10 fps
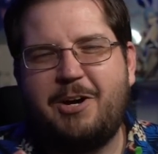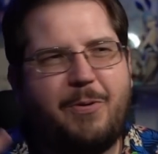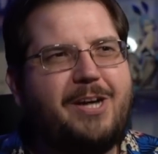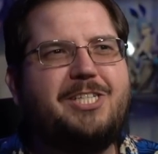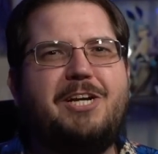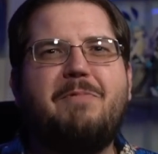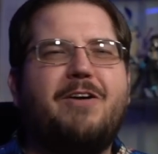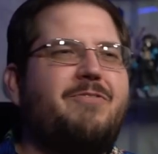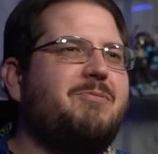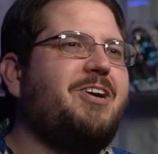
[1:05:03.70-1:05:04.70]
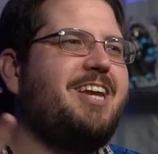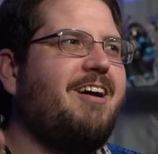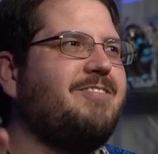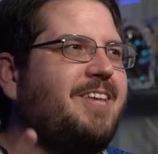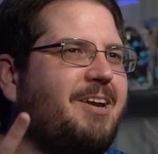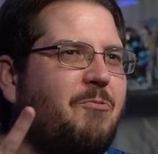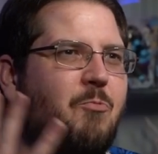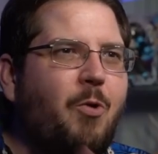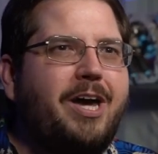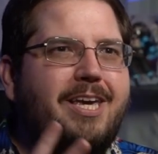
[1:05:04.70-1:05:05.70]
question mark for me right now. Is like,
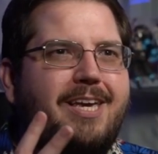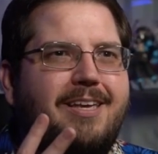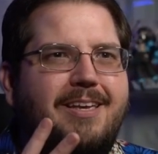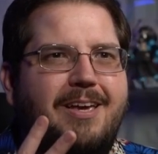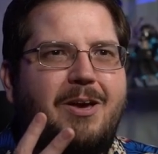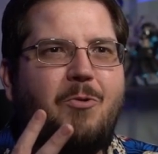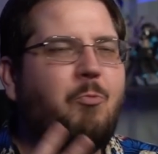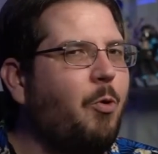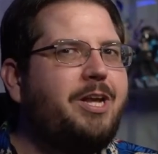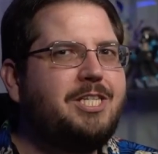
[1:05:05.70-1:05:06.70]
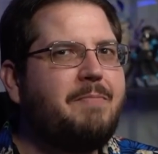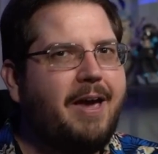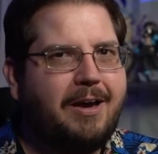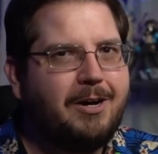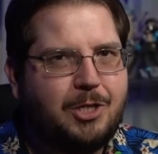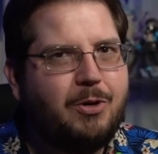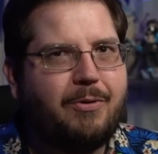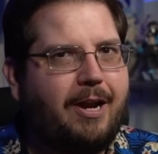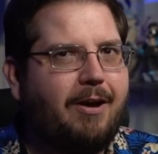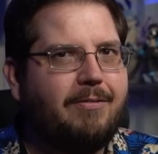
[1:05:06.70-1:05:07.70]
what is the man god doing
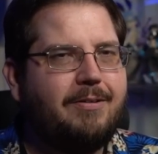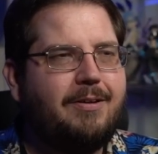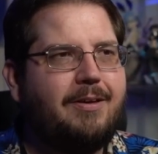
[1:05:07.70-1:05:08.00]
right now?